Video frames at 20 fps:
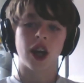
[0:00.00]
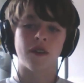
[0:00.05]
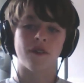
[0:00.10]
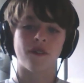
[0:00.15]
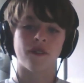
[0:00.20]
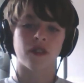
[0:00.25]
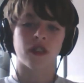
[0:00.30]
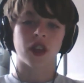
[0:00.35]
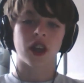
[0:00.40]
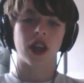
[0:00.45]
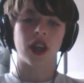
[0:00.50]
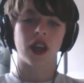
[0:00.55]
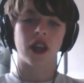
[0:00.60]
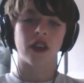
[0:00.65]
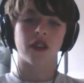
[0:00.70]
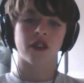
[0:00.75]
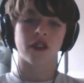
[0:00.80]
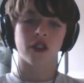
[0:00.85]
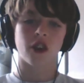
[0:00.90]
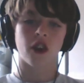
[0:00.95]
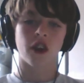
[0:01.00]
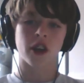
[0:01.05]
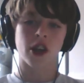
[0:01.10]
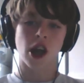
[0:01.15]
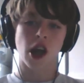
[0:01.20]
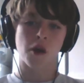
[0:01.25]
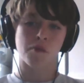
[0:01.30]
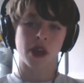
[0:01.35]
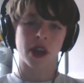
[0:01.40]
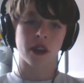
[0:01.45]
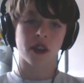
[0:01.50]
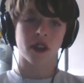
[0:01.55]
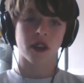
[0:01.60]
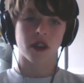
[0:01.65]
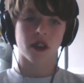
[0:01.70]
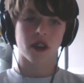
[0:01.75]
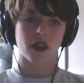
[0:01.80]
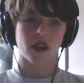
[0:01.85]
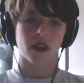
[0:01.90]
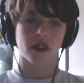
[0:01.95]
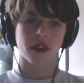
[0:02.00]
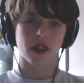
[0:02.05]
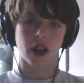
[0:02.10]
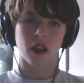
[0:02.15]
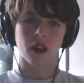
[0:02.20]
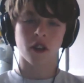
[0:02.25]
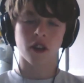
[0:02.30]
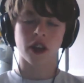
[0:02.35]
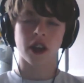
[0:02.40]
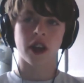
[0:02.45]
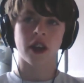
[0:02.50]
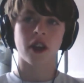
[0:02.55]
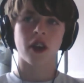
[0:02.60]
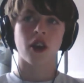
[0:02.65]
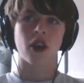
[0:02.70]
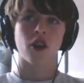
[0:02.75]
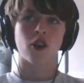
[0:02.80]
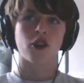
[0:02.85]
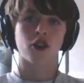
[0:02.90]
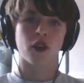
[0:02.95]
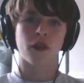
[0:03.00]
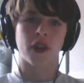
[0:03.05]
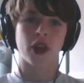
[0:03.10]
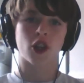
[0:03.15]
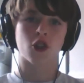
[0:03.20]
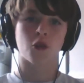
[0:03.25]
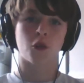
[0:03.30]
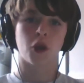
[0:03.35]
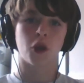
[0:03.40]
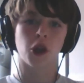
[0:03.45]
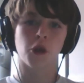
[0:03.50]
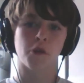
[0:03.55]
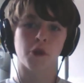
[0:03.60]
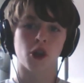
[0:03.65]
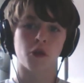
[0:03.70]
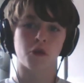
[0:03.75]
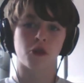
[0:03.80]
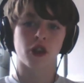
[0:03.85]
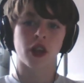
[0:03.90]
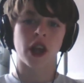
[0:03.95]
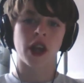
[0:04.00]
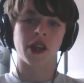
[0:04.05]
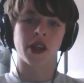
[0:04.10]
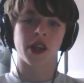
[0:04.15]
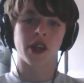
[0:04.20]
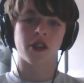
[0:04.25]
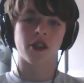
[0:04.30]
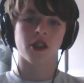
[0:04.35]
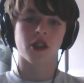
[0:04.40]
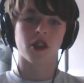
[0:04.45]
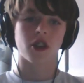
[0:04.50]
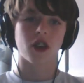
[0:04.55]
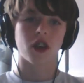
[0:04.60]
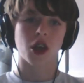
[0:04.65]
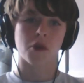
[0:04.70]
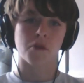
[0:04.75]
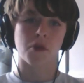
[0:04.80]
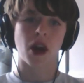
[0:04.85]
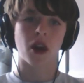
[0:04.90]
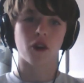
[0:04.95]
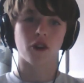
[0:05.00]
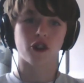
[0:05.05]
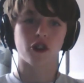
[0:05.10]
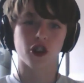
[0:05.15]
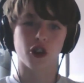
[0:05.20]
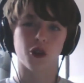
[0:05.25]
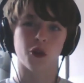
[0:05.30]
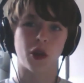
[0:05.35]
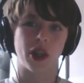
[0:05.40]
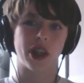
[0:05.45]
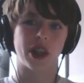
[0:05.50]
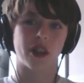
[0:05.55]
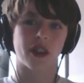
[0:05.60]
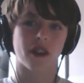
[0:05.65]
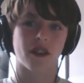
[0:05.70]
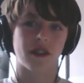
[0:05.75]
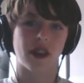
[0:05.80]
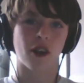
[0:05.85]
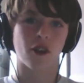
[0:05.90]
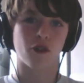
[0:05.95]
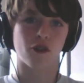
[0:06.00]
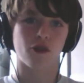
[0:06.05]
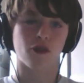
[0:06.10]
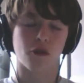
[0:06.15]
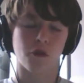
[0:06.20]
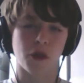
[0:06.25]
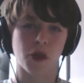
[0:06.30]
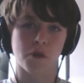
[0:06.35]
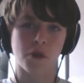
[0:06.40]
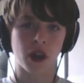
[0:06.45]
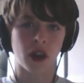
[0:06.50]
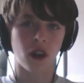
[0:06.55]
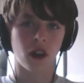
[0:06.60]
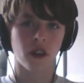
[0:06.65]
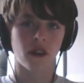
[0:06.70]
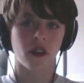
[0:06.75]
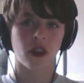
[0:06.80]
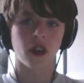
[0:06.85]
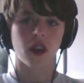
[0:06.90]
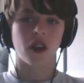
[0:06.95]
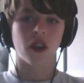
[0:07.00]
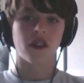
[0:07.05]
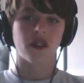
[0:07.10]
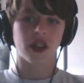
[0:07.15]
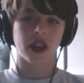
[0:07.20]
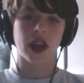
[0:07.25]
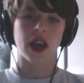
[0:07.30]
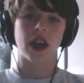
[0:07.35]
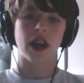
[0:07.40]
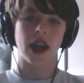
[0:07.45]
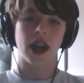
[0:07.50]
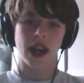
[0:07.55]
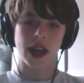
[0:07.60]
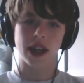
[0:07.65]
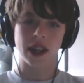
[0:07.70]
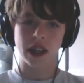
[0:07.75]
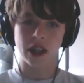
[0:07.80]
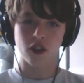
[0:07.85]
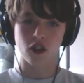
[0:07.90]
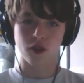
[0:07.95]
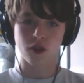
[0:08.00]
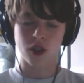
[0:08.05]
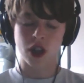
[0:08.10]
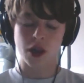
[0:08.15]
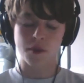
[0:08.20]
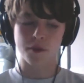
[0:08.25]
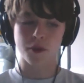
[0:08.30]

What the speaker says: He isn't on a big salary, so this will be upgraded about 2 weeks down from the build to get 8 gigs of RAM.